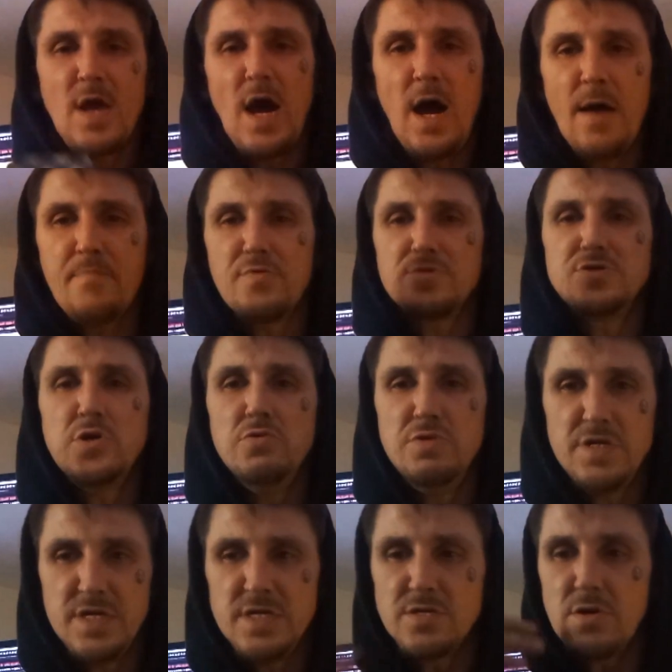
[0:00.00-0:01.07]

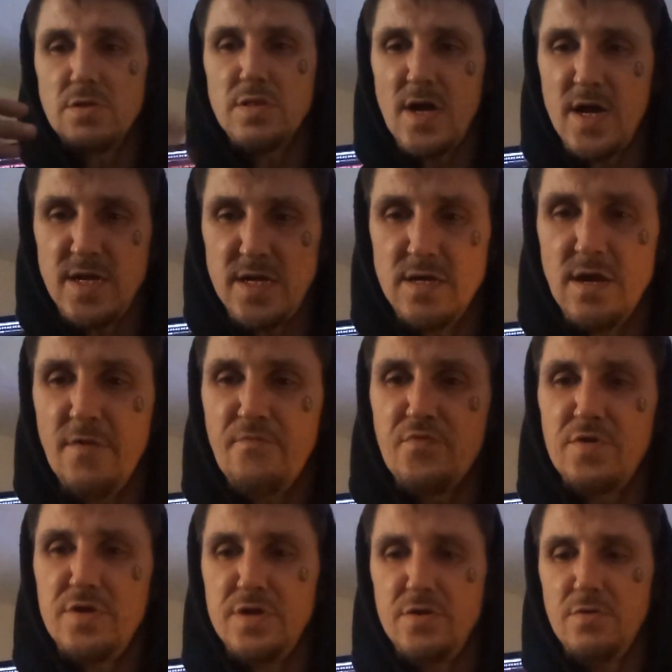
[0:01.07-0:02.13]
Opportunities are lining up
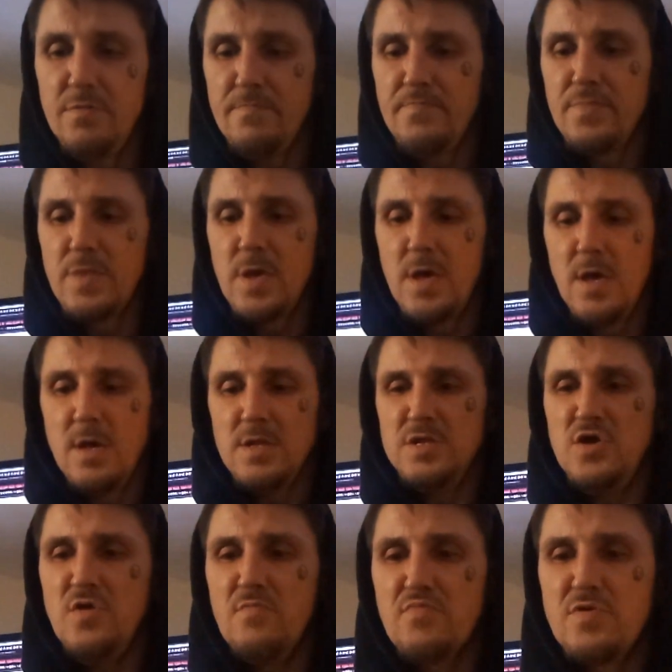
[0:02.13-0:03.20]
for you.
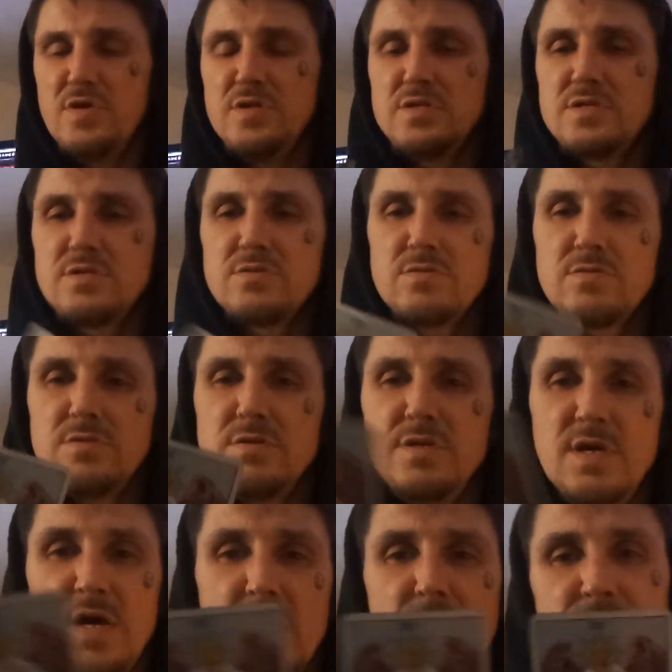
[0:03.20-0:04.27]
Temperance,
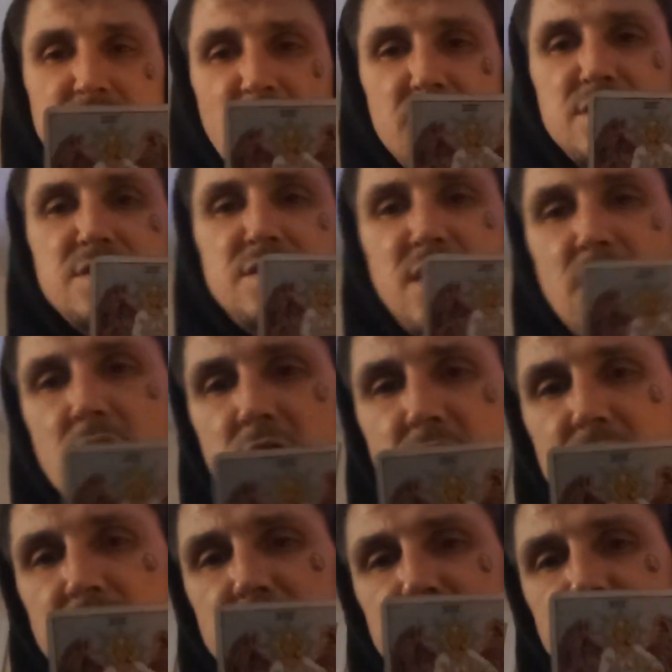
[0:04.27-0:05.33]
yeah,
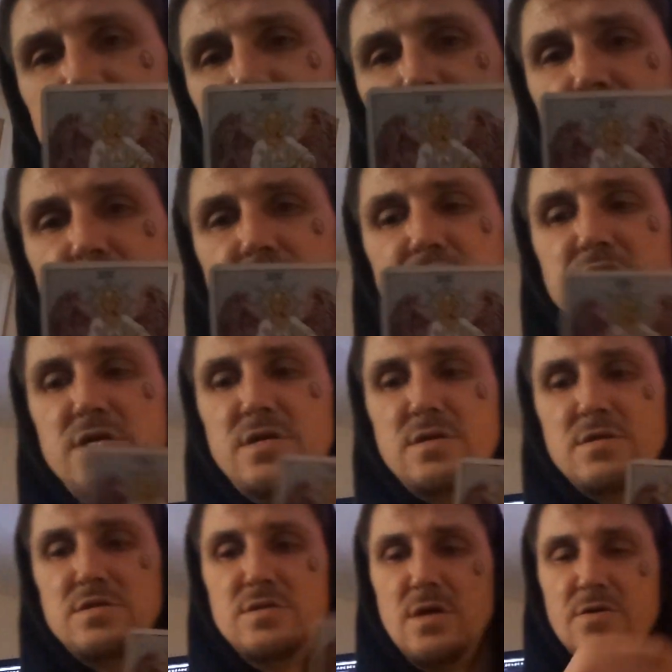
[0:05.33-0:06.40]
Sagittarius energy,
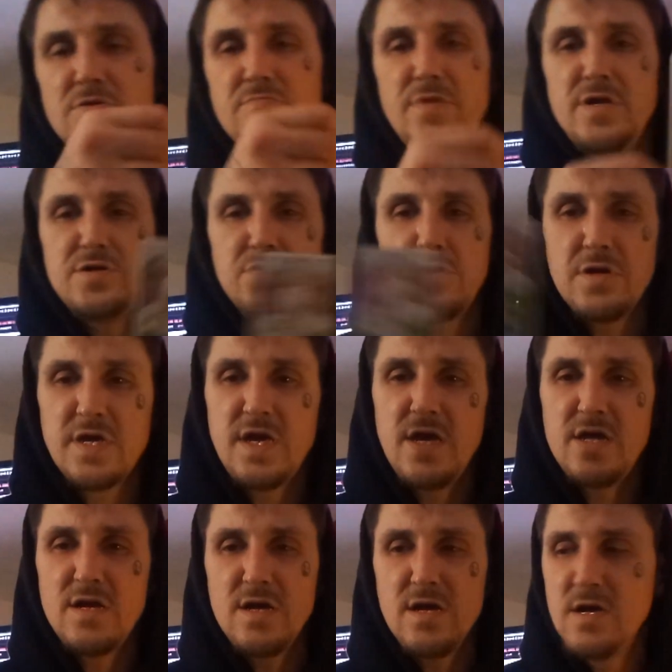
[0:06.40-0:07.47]
another major
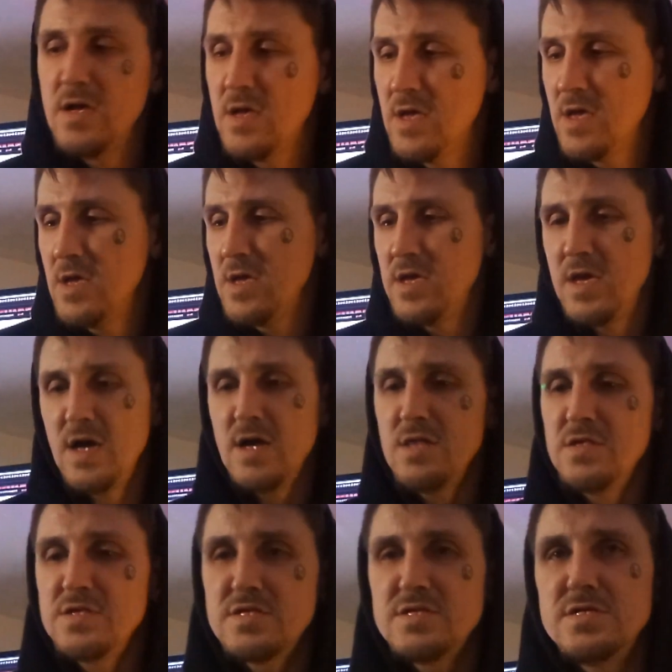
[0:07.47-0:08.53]
arcana. Yeah,
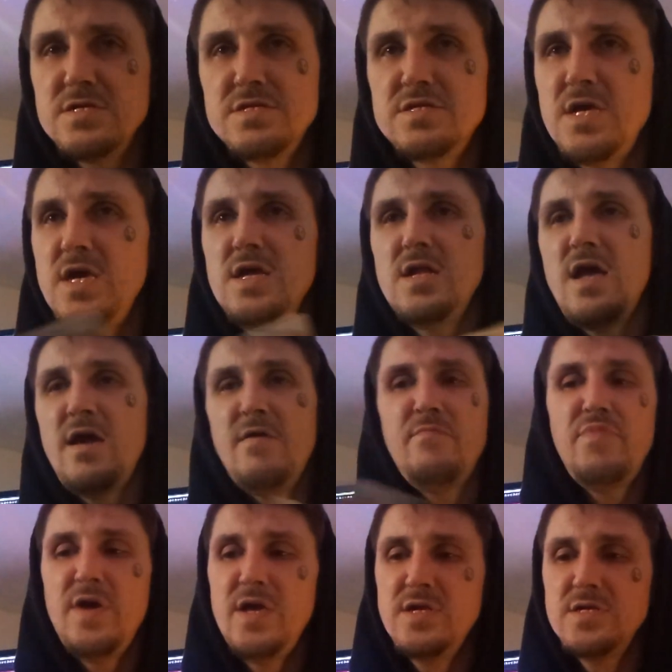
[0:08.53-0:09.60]
this is just saying have
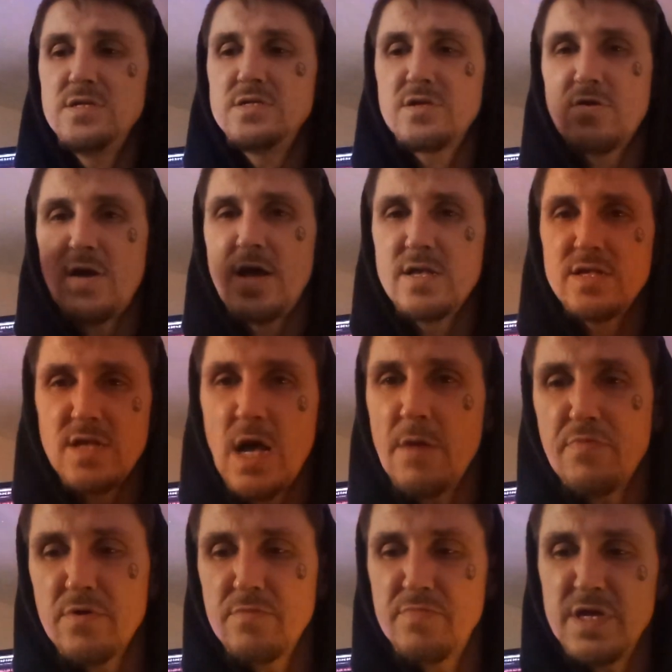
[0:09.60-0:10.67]
patience,
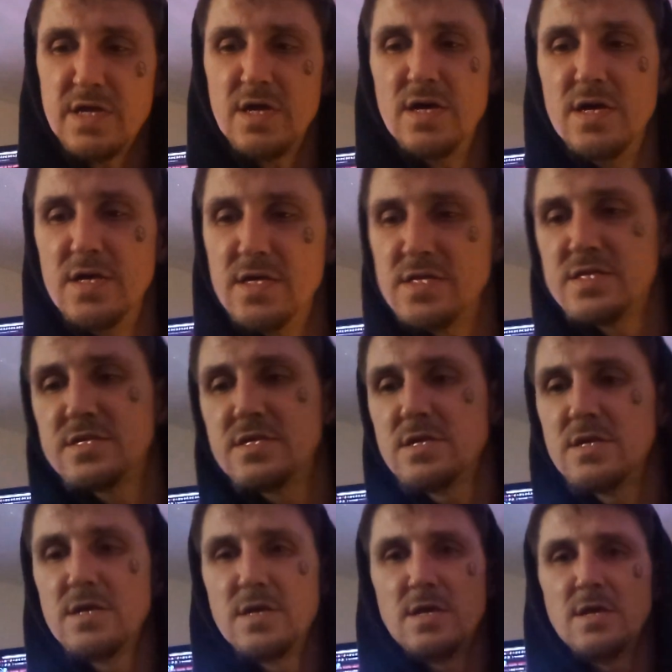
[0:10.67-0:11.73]
grasshopper, because
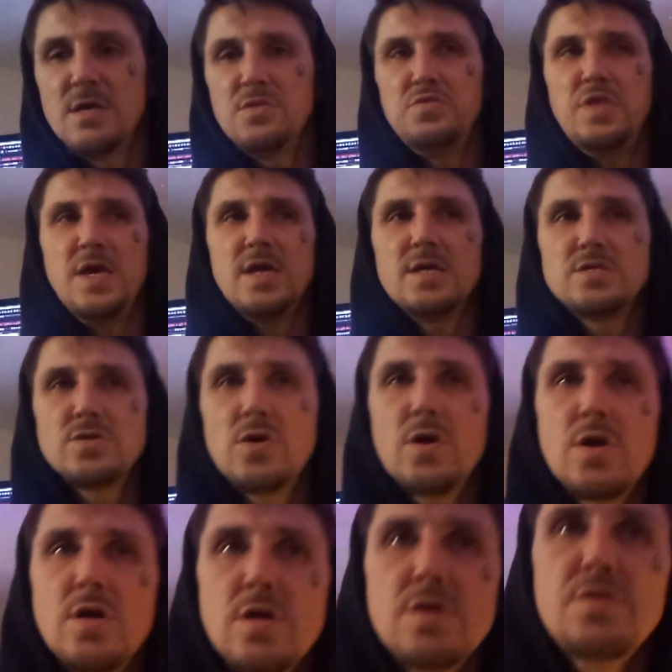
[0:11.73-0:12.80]
things
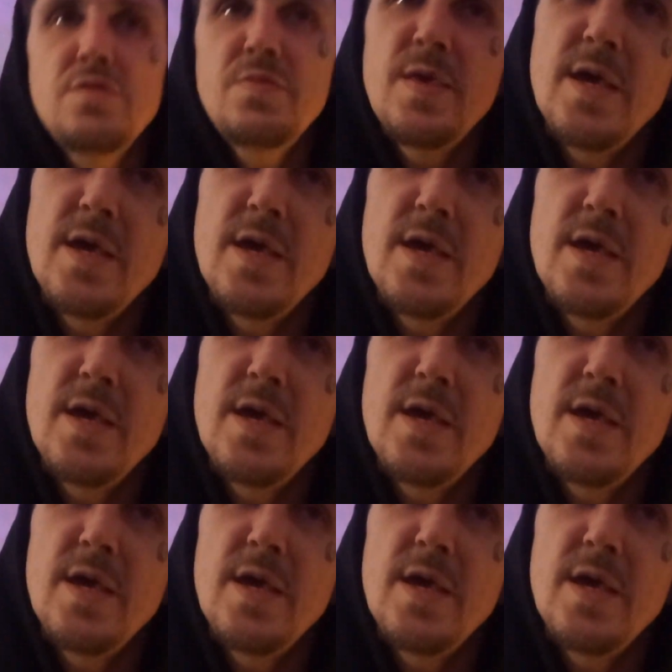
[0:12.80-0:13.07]
are